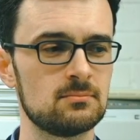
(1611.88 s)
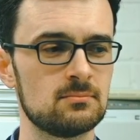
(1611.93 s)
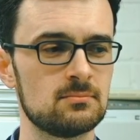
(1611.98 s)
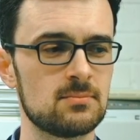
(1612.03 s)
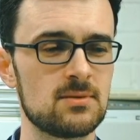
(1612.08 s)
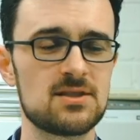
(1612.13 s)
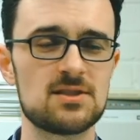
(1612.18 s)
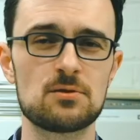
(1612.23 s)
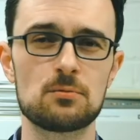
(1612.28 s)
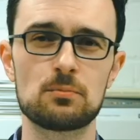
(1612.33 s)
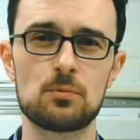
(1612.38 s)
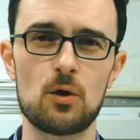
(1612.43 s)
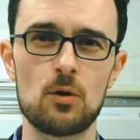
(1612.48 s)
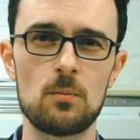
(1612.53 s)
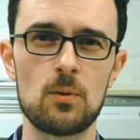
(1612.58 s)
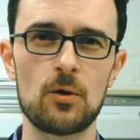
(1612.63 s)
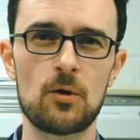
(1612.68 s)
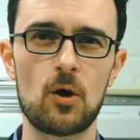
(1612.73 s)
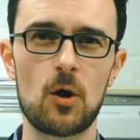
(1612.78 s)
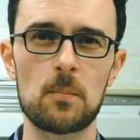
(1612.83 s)
This is a
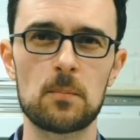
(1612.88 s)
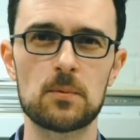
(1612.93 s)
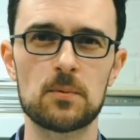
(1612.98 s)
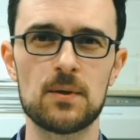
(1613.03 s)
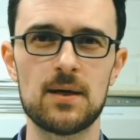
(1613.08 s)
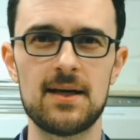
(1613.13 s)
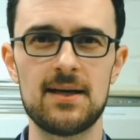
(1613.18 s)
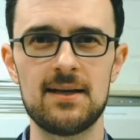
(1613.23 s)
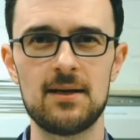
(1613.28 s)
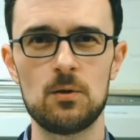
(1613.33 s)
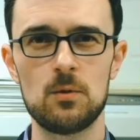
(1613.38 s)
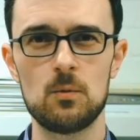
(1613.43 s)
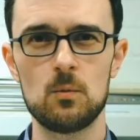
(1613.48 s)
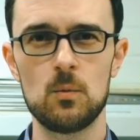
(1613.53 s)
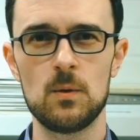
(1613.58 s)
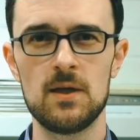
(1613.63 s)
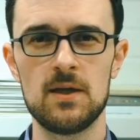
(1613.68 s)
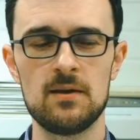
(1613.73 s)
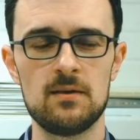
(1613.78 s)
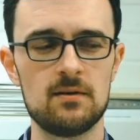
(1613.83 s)
robot operating
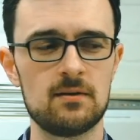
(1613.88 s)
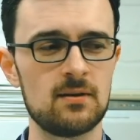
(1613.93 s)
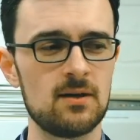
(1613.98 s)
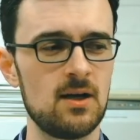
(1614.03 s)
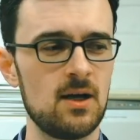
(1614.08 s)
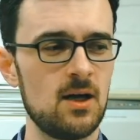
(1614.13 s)
with